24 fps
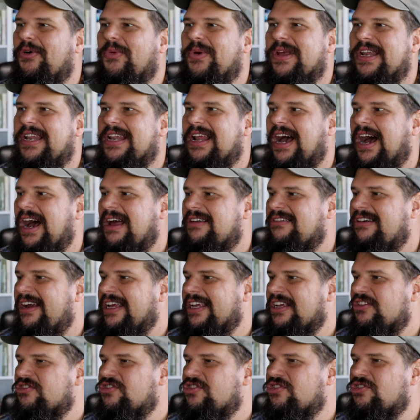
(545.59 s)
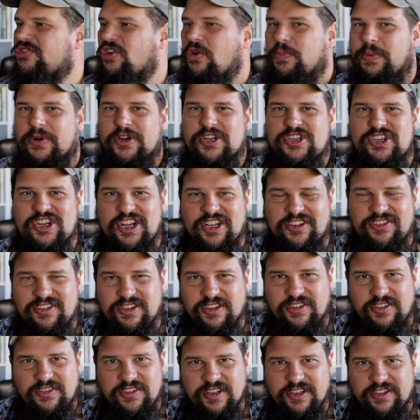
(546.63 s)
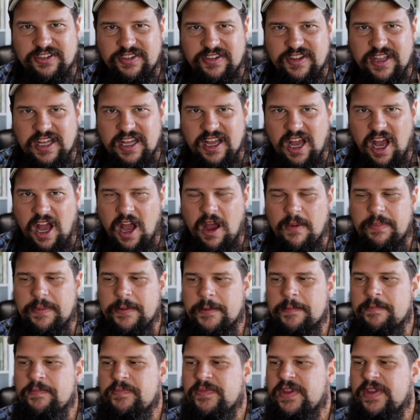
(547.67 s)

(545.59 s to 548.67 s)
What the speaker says: we not super Jesus this thing up?